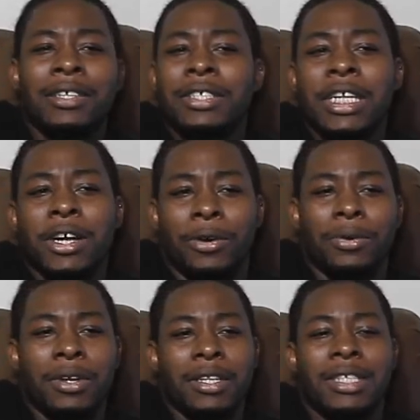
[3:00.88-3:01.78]
still
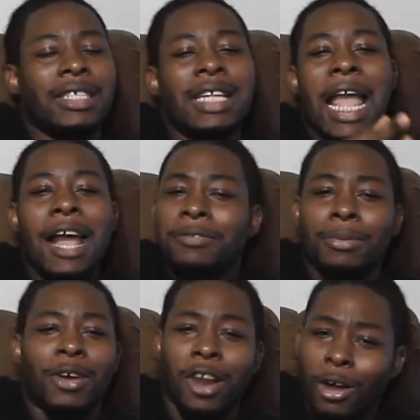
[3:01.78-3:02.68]
just to have
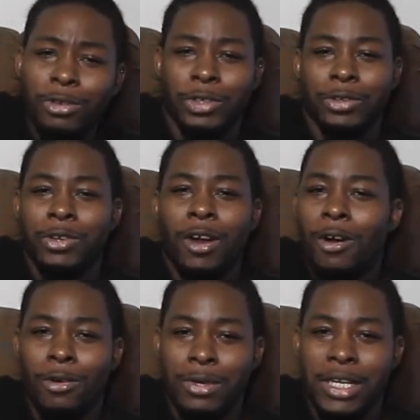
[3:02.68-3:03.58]
some closure to the
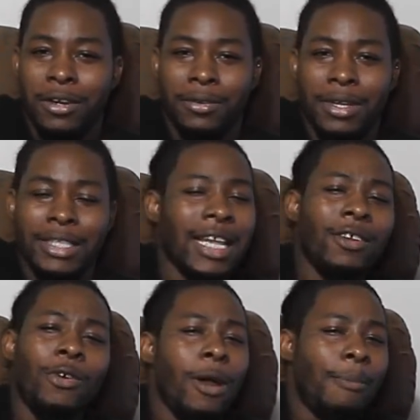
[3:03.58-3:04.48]
whole deal.
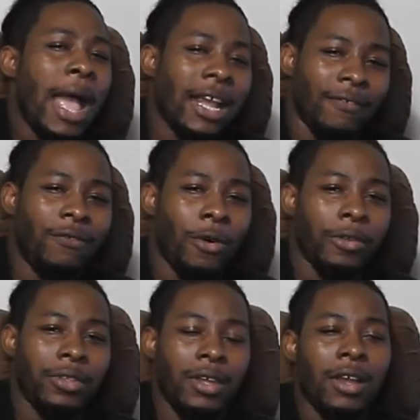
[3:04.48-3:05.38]
Instead of going back and
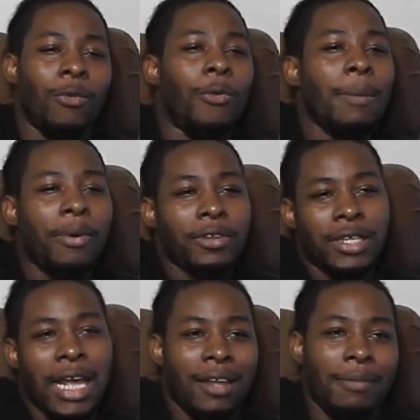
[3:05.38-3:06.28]
forth, one
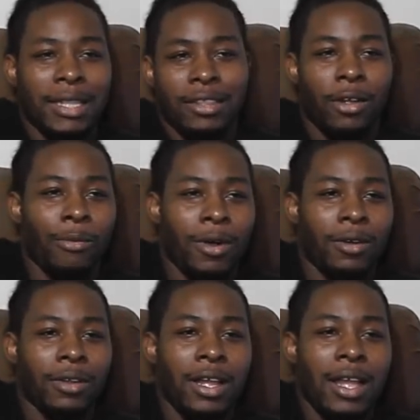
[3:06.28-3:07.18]
person got to admit that they're
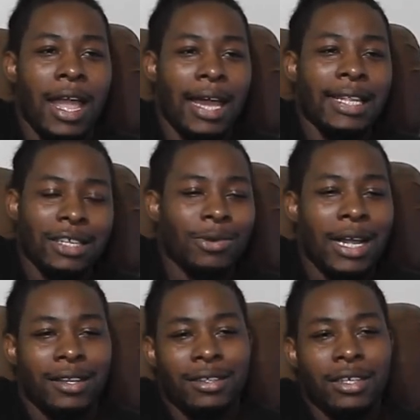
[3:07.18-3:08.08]
wrong. And that's what
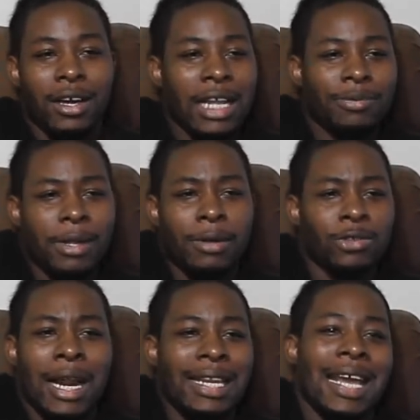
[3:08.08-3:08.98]
I, you know, that's pretty
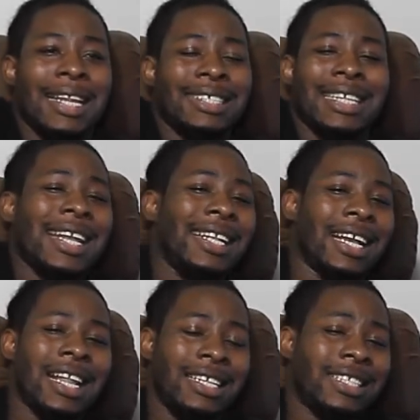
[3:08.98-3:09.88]
much what I did. I didn't say,
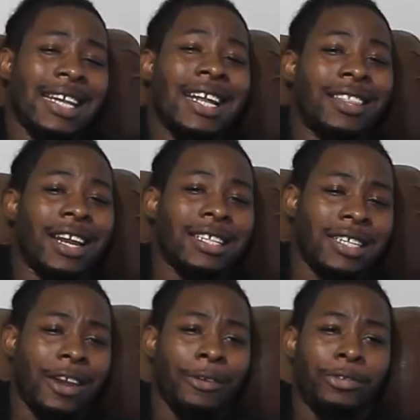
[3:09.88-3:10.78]
I didn't say nothing. I
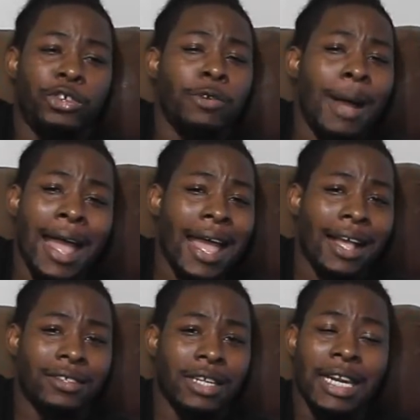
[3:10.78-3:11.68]
just let her chew my
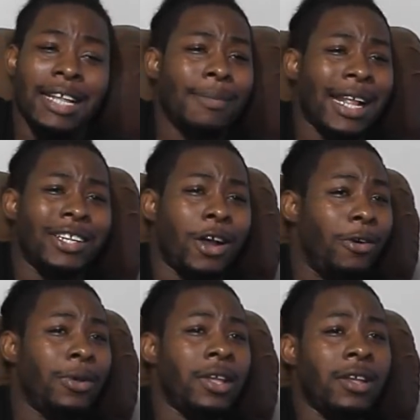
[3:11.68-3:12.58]
ass. And anybody
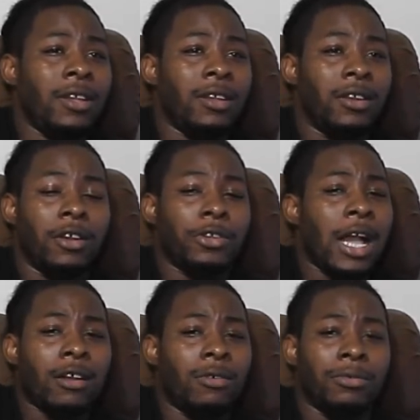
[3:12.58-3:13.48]
know, you know, you're
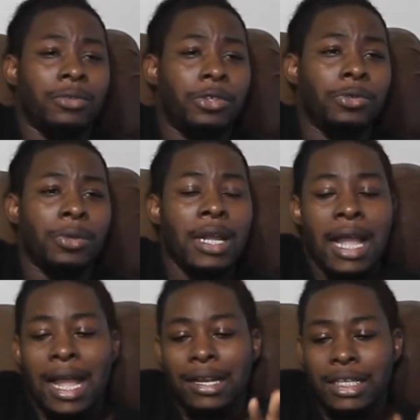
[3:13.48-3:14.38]
not going to, you,
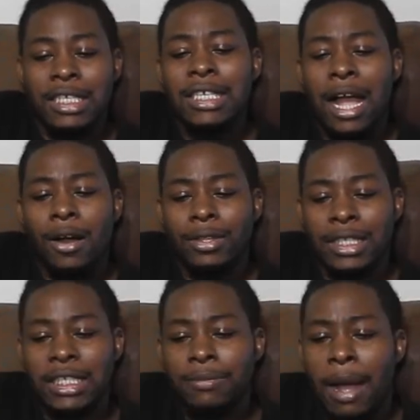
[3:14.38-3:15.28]
this is how,
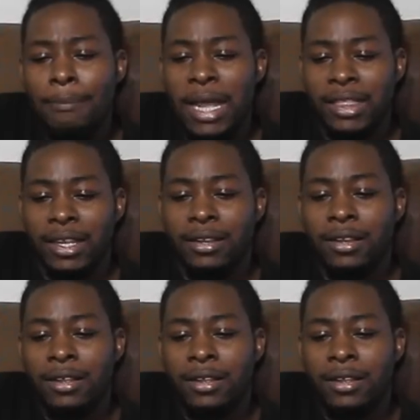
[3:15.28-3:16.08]
this is my method.